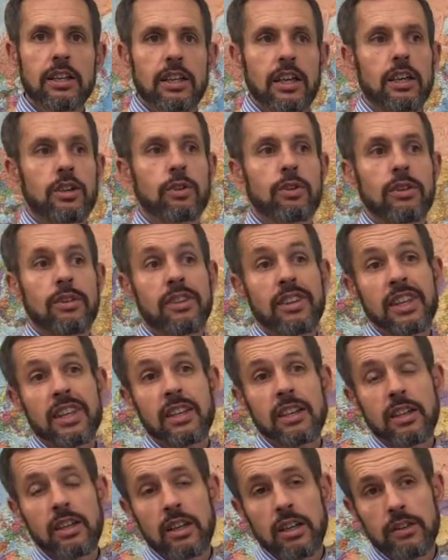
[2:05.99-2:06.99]
You can
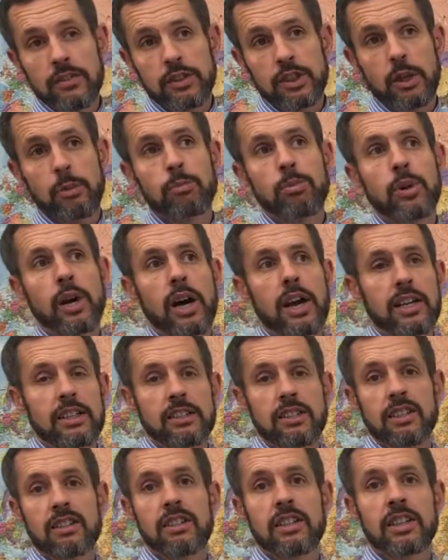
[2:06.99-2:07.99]
think of some
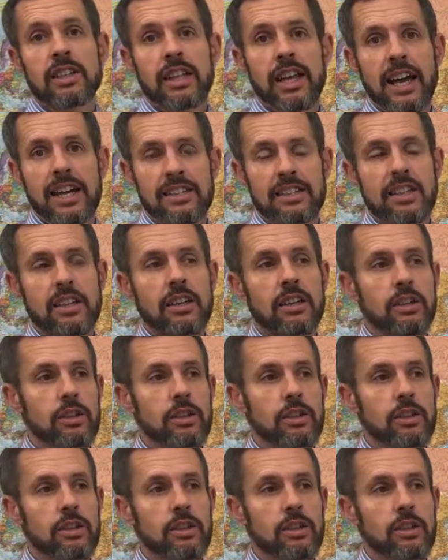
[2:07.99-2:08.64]
products that are inelastic